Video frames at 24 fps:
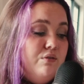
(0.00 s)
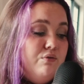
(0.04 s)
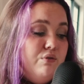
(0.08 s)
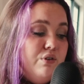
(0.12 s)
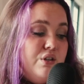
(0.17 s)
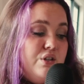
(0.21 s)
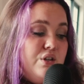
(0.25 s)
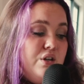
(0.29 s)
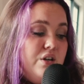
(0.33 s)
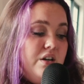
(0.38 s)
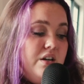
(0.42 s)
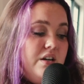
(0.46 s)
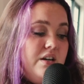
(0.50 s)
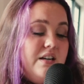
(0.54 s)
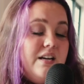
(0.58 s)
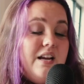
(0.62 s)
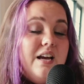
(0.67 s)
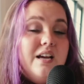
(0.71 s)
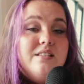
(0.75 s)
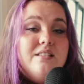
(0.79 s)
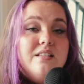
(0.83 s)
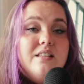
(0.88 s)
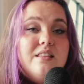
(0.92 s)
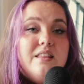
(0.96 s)
in return,
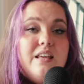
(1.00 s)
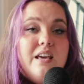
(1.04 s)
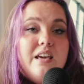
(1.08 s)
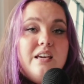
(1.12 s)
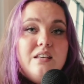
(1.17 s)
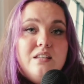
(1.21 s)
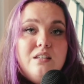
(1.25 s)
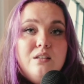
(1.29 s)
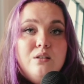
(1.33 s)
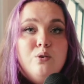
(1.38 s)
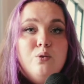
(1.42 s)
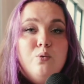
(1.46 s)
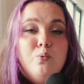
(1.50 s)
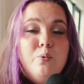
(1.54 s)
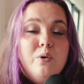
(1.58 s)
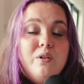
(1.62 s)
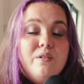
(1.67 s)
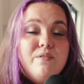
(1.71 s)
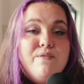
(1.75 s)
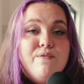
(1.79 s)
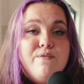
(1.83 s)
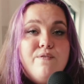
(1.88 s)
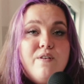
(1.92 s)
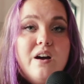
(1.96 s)
as a thank you,
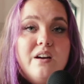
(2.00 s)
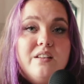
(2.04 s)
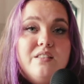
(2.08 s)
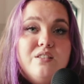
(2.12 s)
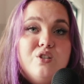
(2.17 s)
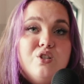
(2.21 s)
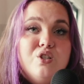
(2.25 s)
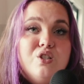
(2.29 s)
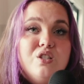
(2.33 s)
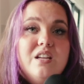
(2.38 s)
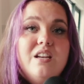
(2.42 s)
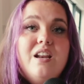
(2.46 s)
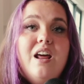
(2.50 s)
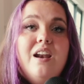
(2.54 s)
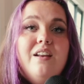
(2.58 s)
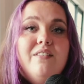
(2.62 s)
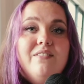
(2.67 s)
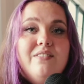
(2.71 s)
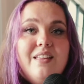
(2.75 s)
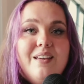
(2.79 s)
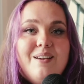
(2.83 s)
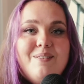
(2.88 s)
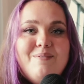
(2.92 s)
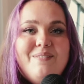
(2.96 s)
will fuck the shit out
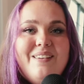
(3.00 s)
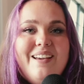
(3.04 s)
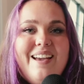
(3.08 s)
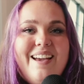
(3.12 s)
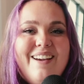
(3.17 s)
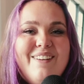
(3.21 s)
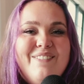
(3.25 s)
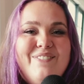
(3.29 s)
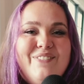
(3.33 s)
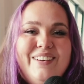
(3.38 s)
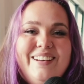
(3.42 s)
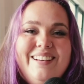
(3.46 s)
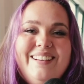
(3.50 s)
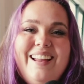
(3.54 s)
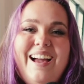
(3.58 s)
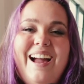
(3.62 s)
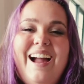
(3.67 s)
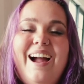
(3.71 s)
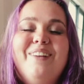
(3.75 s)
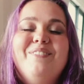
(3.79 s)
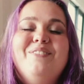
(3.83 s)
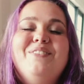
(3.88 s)
of them every night.